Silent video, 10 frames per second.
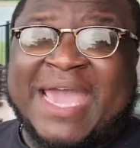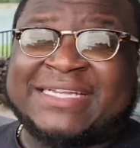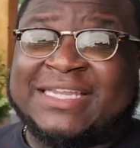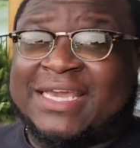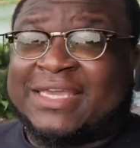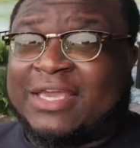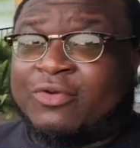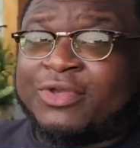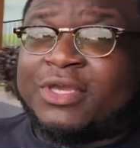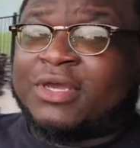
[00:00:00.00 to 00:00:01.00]
back deck
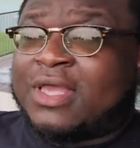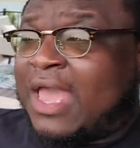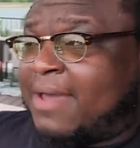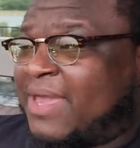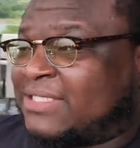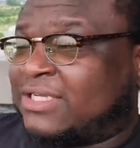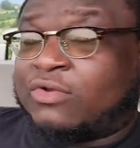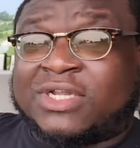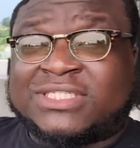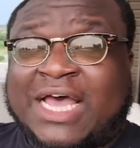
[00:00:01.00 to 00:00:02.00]
area. I'm
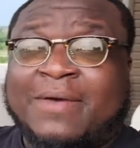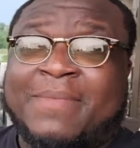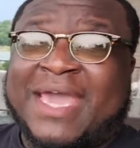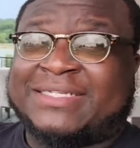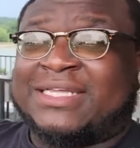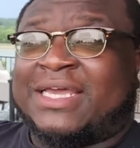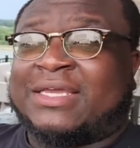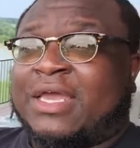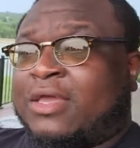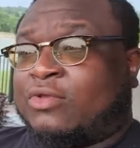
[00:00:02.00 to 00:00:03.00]
actually on the top back
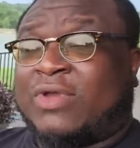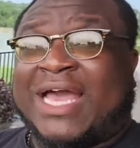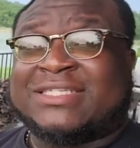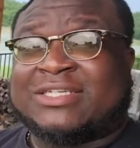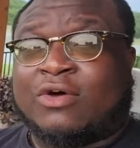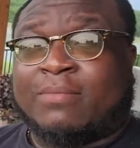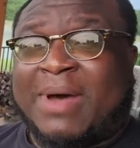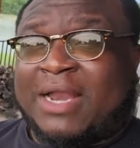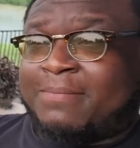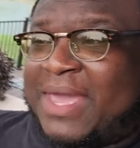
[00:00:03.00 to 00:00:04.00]
deck. You guys saw the
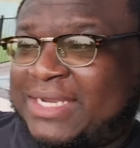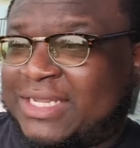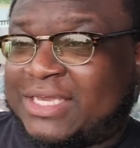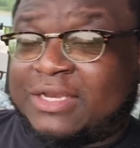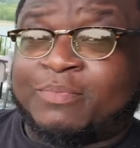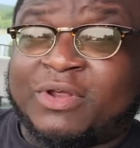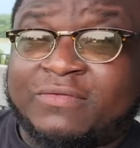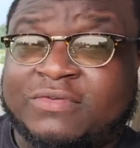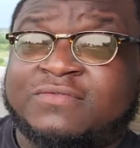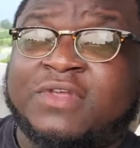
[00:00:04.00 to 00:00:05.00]
bottom back deck in the
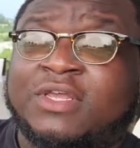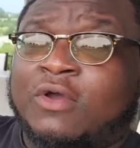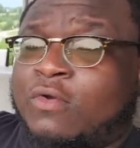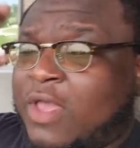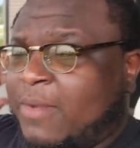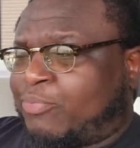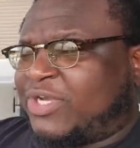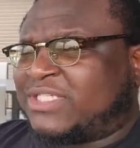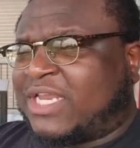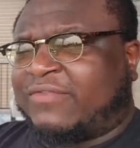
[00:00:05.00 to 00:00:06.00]
previous video.
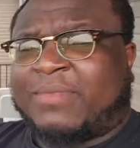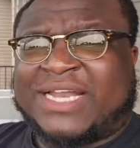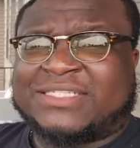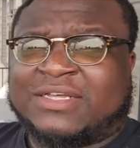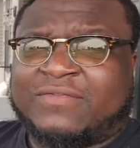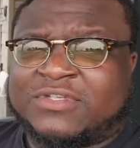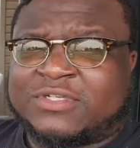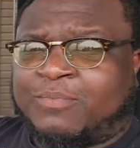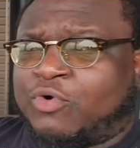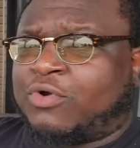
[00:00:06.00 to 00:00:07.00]
Appreciate everybody's love and
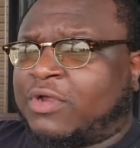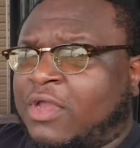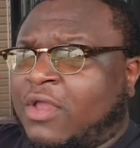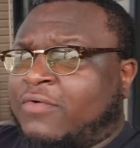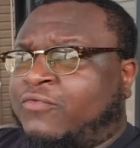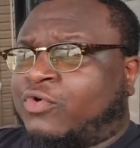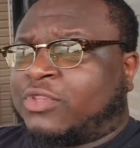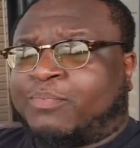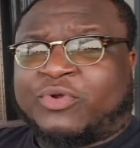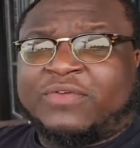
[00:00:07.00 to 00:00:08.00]
support
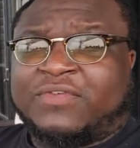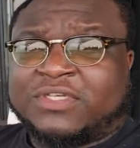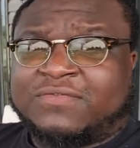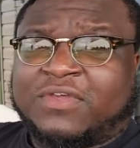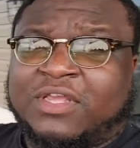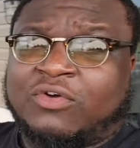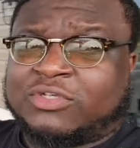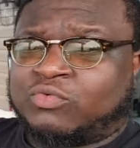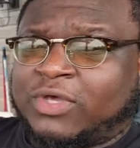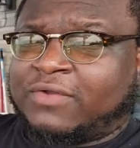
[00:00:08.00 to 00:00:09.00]
for the previous
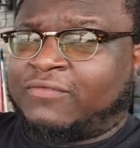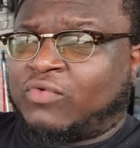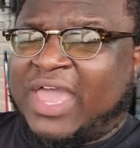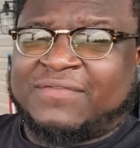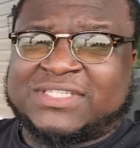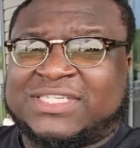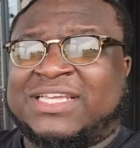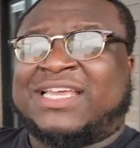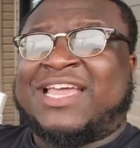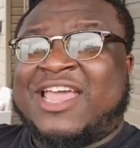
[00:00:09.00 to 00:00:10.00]
video as well. If you haven't
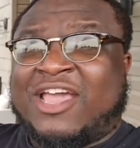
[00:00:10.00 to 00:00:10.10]
seen it,